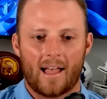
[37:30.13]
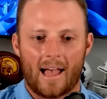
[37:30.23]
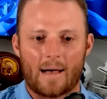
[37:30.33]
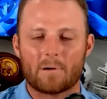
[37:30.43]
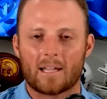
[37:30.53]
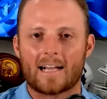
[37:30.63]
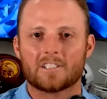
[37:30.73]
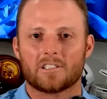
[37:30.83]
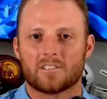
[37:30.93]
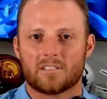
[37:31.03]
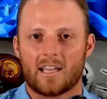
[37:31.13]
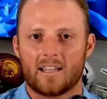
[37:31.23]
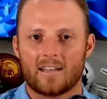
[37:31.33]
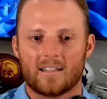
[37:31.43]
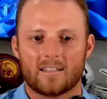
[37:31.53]
Appalachian
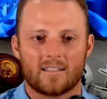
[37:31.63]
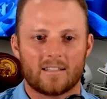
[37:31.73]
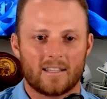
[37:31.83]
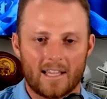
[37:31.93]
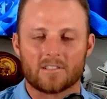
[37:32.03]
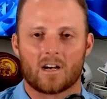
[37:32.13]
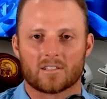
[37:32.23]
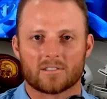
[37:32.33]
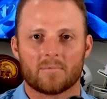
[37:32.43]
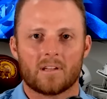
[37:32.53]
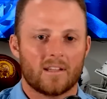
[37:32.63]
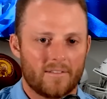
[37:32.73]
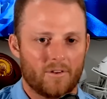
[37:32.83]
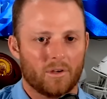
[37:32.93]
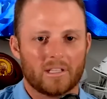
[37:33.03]
State is awesome.
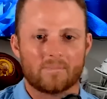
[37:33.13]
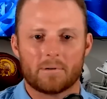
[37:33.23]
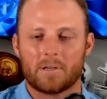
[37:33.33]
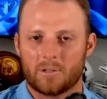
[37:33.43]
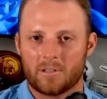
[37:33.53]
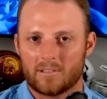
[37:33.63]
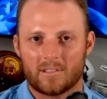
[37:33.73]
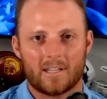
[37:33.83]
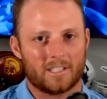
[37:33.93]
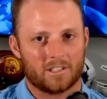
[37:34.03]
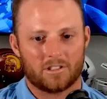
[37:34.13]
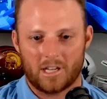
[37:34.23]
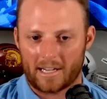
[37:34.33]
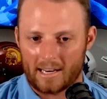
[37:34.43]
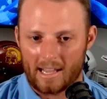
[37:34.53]
If you can get to Boone and just
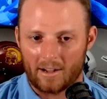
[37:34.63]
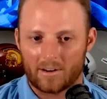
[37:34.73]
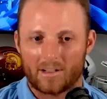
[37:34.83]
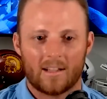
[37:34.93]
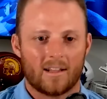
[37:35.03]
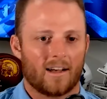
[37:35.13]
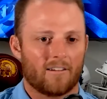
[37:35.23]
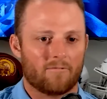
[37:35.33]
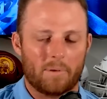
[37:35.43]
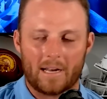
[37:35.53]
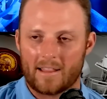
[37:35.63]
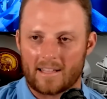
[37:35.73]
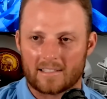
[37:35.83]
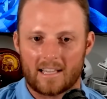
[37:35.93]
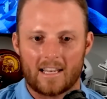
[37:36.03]
check it out. I've been in
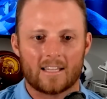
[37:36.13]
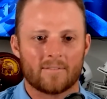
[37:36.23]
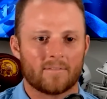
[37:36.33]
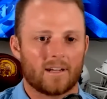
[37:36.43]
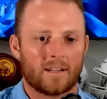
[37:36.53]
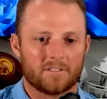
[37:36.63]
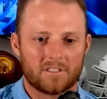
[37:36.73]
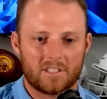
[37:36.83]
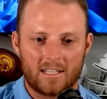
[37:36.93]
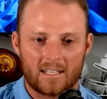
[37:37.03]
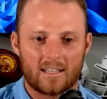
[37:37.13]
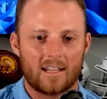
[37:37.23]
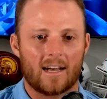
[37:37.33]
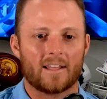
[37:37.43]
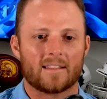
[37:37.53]
that stadium. I've seen it.
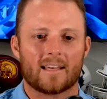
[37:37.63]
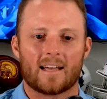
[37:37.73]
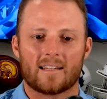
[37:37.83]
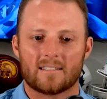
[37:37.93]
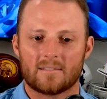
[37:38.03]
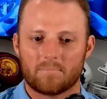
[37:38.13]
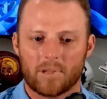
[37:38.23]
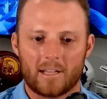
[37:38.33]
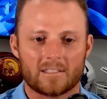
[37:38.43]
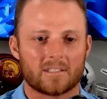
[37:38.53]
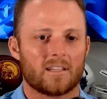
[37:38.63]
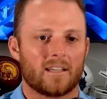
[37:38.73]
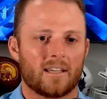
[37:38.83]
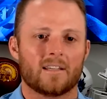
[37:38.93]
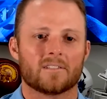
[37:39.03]
I think that place
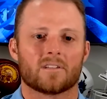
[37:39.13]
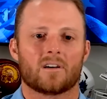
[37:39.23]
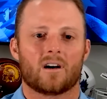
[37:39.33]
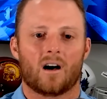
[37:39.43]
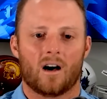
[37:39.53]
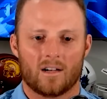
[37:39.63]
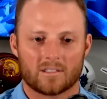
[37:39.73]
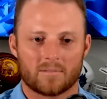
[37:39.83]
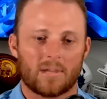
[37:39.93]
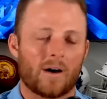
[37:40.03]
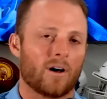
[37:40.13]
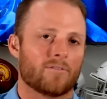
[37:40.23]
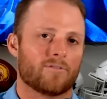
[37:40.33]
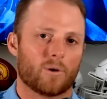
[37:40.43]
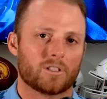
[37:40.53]
is awesome. Now,
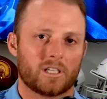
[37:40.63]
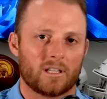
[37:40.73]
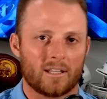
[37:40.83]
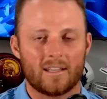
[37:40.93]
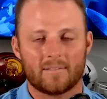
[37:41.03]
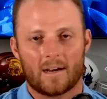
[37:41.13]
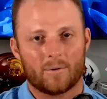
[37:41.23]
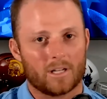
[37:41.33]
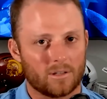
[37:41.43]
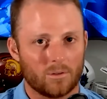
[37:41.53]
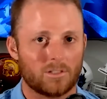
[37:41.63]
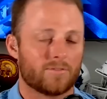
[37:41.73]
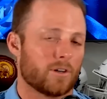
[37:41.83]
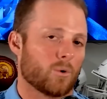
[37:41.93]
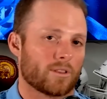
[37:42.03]
unfortunately, I would have told you
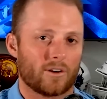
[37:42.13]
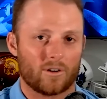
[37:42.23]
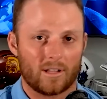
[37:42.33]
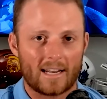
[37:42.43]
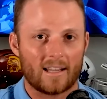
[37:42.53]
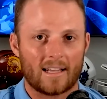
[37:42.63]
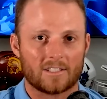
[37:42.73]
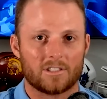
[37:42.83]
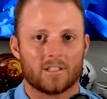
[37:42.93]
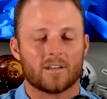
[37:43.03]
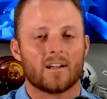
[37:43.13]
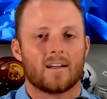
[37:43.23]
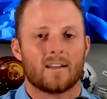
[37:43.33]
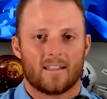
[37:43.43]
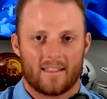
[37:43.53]
for North Carolina last year,
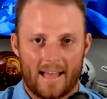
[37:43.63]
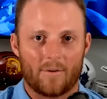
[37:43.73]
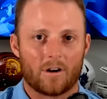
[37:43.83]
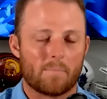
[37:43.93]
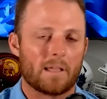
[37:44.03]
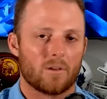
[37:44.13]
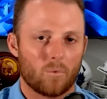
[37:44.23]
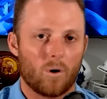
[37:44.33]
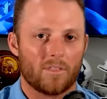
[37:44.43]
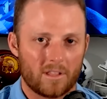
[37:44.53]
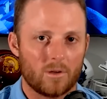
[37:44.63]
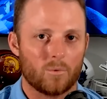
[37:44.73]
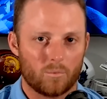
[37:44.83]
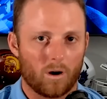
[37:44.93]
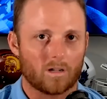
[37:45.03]
that would have been the one that
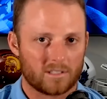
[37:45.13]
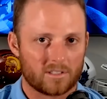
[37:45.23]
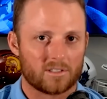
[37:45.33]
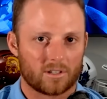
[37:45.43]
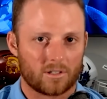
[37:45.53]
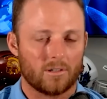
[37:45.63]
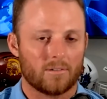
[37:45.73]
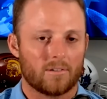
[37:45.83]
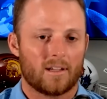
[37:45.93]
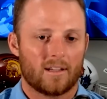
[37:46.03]
you would want to circle.